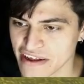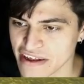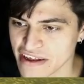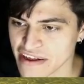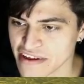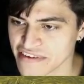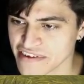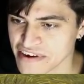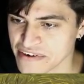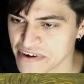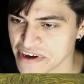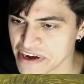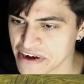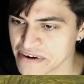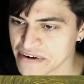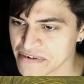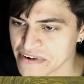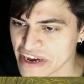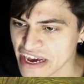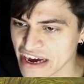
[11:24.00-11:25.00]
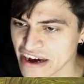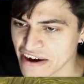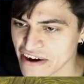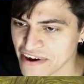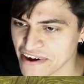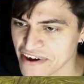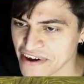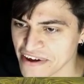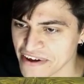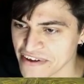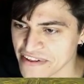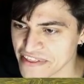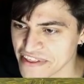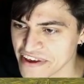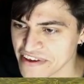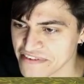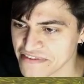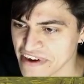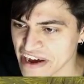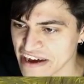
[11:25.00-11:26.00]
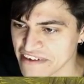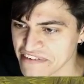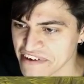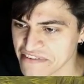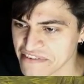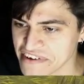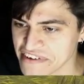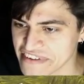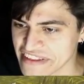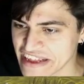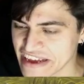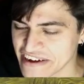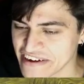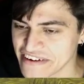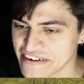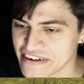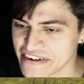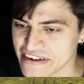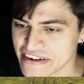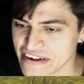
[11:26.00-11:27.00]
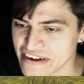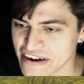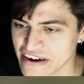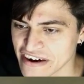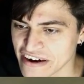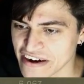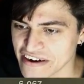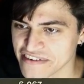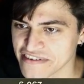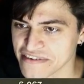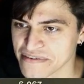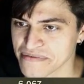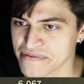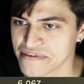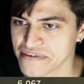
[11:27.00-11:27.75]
So here we go. We got all these 5 Eevees now. Awesome.